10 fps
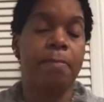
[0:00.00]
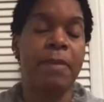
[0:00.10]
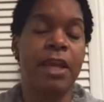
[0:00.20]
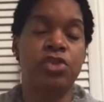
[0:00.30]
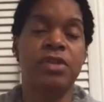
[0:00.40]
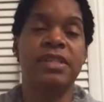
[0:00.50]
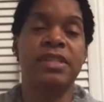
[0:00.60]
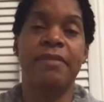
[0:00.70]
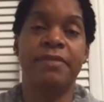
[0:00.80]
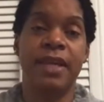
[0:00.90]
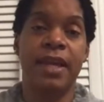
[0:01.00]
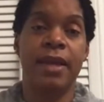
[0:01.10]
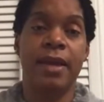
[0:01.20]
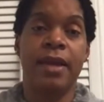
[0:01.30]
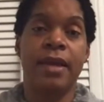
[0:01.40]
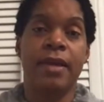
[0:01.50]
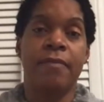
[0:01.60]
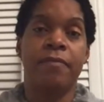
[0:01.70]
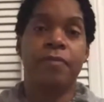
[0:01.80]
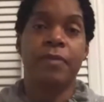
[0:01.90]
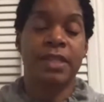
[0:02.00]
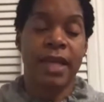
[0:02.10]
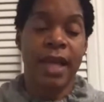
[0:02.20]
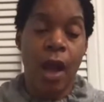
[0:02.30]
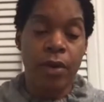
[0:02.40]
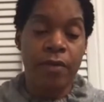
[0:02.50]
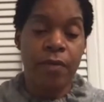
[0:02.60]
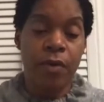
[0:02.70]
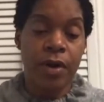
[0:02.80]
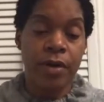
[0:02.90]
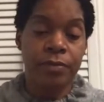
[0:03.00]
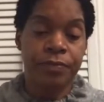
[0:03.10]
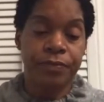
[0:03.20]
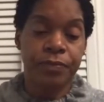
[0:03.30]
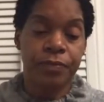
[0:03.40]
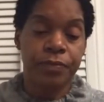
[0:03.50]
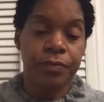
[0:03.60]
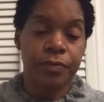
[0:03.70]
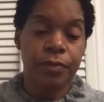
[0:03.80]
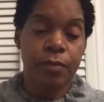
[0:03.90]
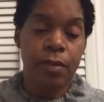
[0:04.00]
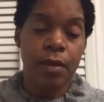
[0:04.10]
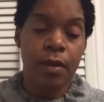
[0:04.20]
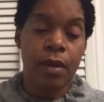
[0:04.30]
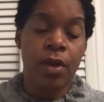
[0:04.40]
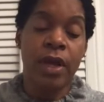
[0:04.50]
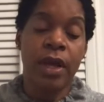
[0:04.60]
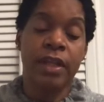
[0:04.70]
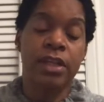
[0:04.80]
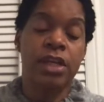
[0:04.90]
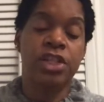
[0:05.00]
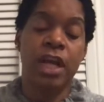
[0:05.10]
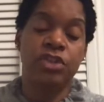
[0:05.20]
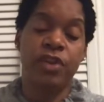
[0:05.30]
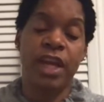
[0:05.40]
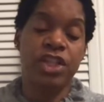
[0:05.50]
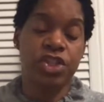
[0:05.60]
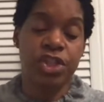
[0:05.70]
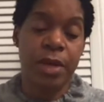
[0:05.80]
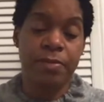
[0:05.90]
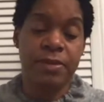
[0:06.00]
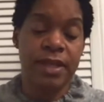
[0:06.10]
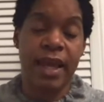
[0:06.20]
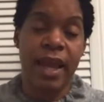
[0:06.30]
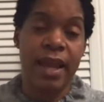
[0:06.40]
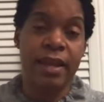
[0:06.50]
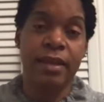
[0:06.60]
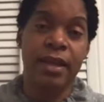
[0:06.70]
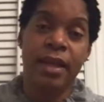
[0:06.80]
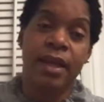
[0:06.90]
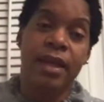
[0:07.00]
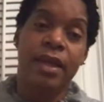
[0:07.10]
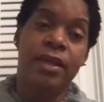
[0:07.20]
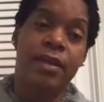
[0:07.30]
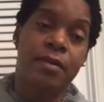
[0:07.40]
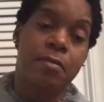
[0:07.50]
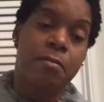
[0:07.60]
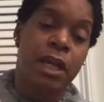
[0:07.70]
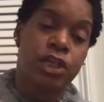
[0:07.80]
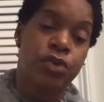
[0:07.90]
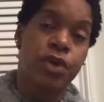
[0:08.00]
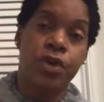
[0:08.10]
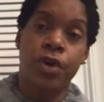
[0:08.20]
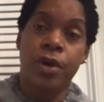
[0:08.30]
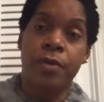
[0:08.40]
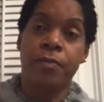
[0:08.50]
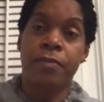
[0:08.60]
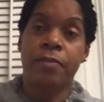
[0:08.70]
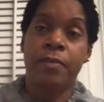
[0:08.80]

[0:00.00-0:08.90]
make sure safety is accounted for. Look at the child's relationships. Again, make sure you're